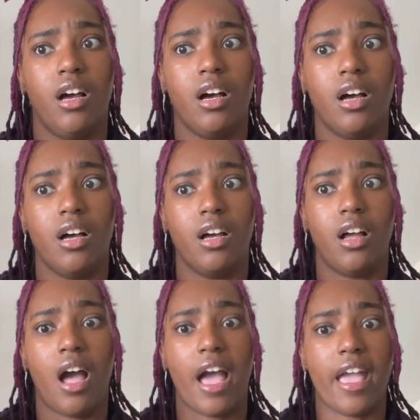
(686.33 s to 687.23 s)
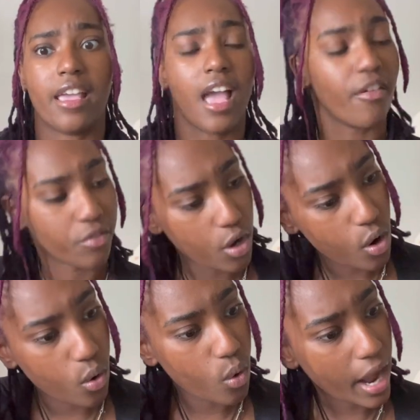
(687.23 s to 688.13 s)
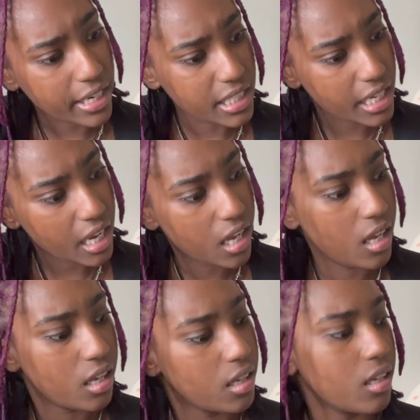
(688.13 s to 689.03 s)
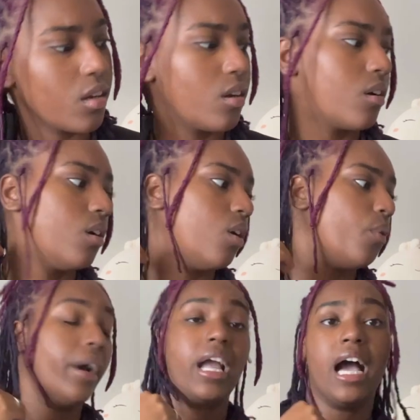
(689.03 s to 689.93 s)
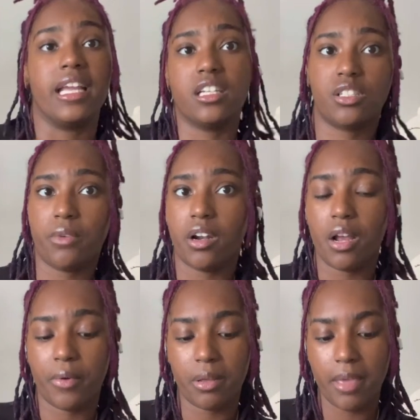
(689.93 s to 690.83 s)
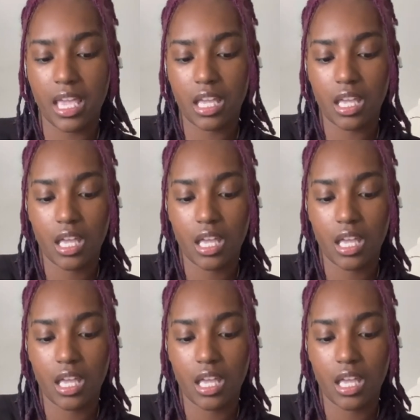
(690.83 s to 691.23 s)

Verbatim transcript: Uh, I have no idea what kind of sweater I want to make.